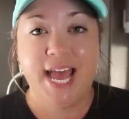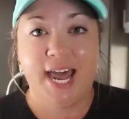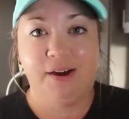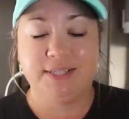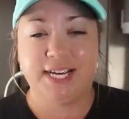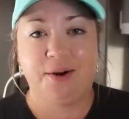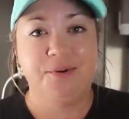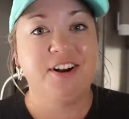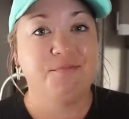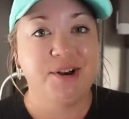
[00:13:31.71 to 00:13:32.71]
And I was like, I
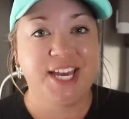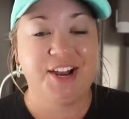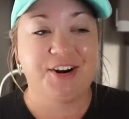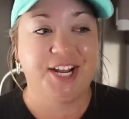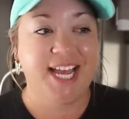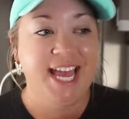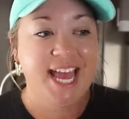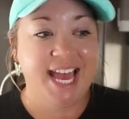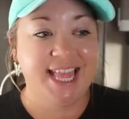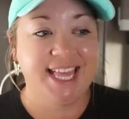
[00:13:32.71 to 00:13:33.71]
wonder if Bunky heard it.
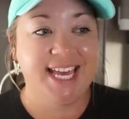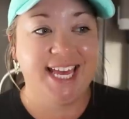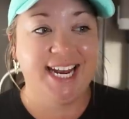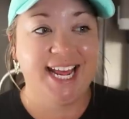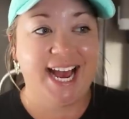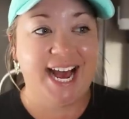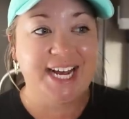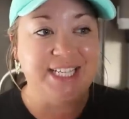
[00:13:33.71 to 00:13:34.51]
And then I